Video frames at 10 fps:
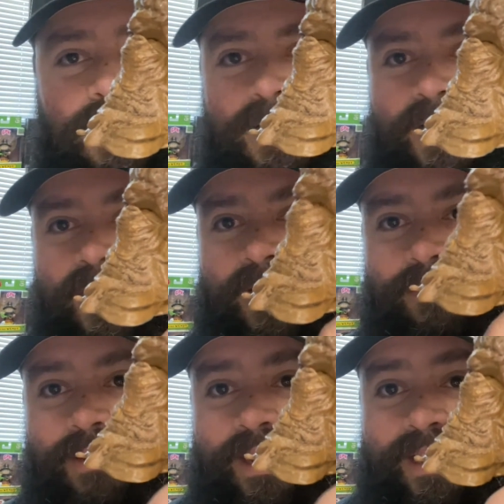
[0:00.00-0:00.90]

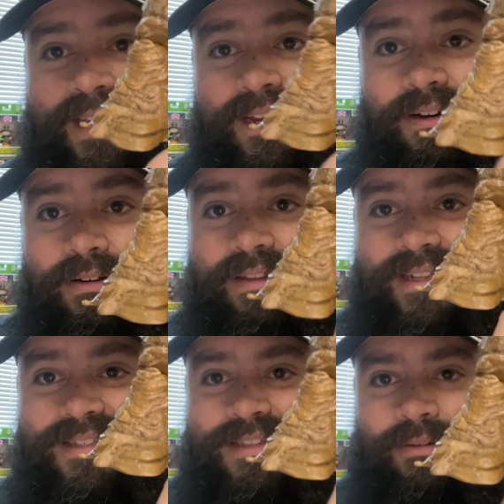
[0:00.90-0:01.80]
And right here,
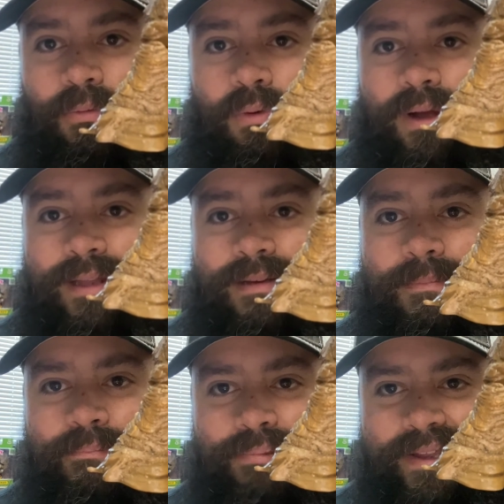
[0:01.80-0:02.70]
that's the
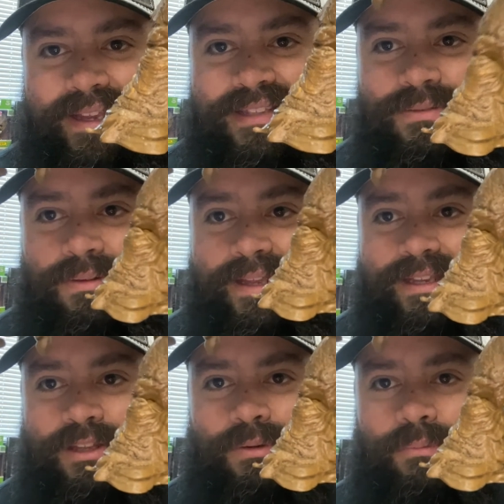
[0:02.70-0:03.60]
one place where
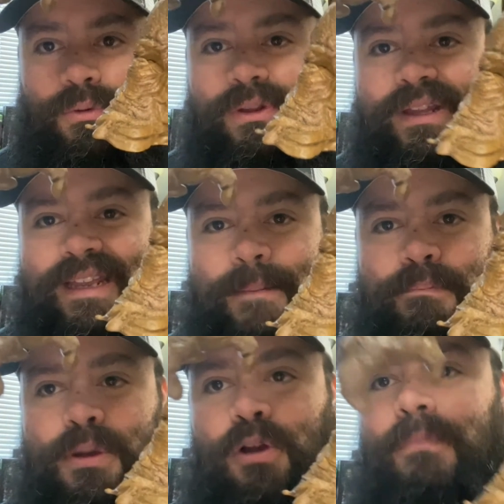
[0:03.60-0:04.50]
like you really get
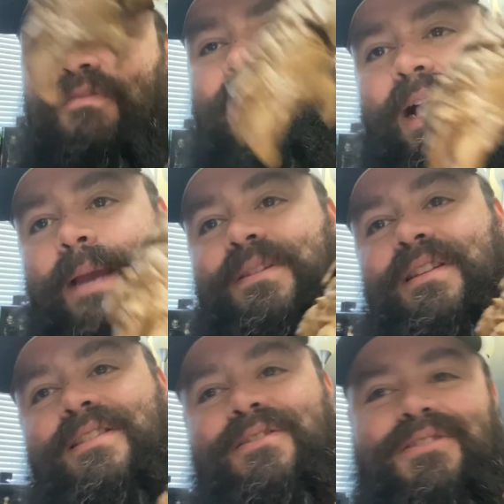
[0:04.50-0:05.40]
poop vibes,
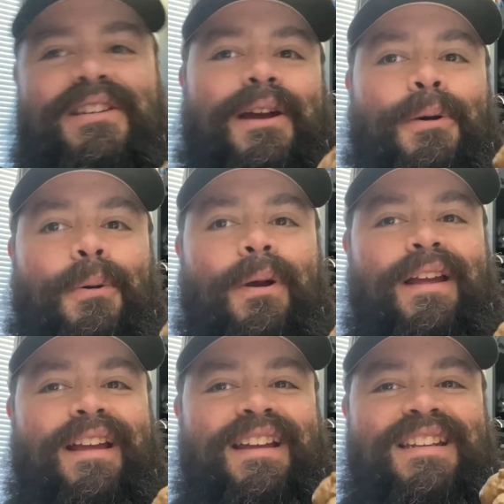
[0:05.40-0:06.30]
because there's no
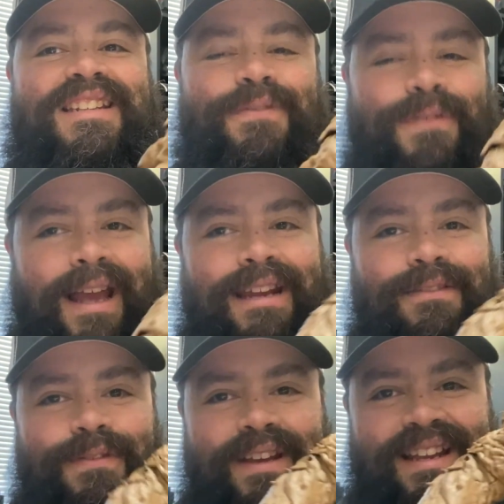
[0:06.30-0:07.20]
defined
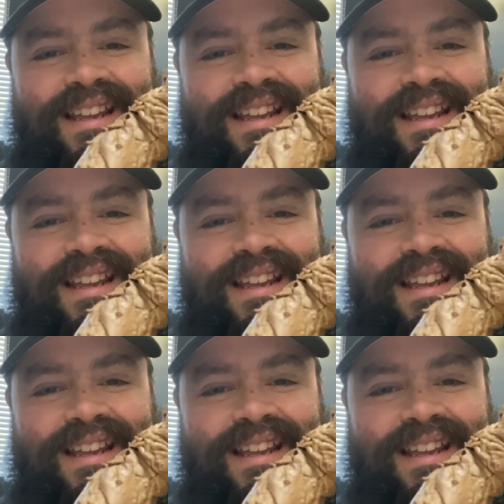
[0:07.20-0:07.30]
feet.